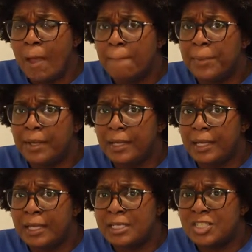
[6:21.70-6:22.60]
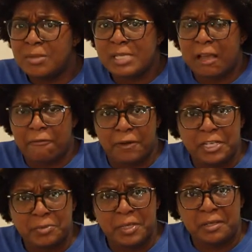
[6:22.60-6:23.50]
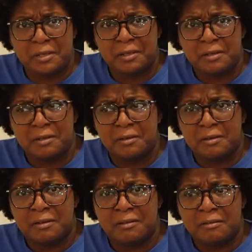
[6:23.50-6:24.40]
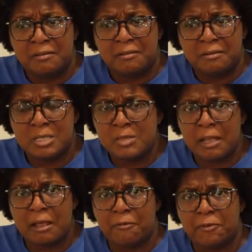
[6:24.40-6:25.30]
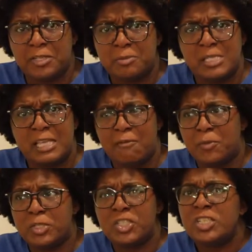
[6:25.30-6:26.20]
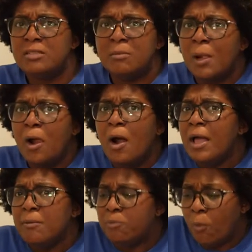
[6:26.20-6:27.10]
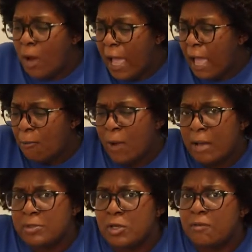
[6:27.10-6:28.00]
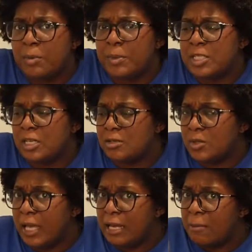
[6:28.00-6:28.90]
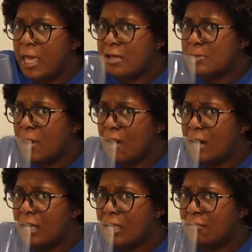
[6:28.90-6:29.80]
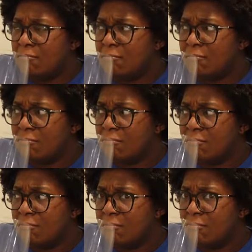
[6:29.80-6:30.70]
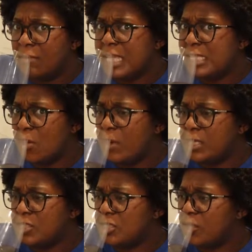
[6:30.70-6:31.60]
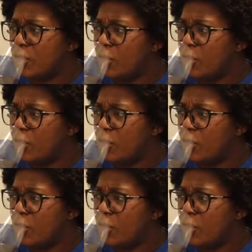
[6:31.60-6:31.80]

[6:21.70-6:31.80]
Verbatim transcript: But she was like a freshman. She was like, like a freshman, sophomore. She, how, why would you give permission to go to a goddamn house party? That's the question.